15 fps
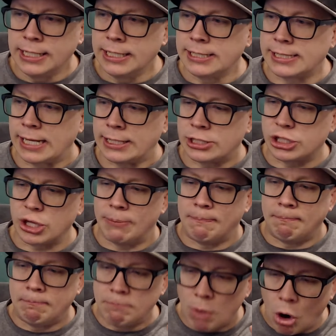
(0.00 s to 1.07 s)
since the
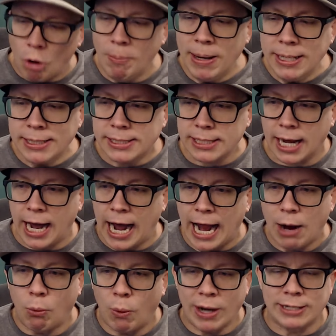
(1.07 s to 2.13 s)
moment
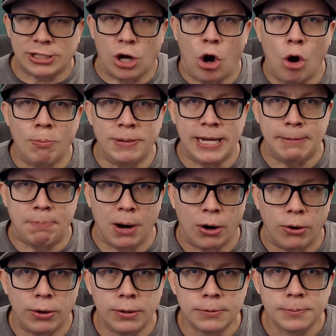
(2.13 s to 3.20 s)
I went to Home
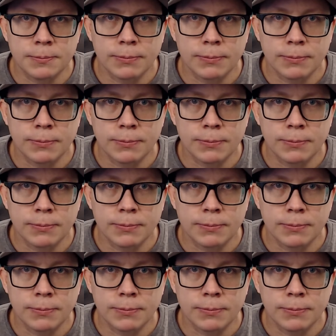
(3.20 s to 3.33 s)
Depot.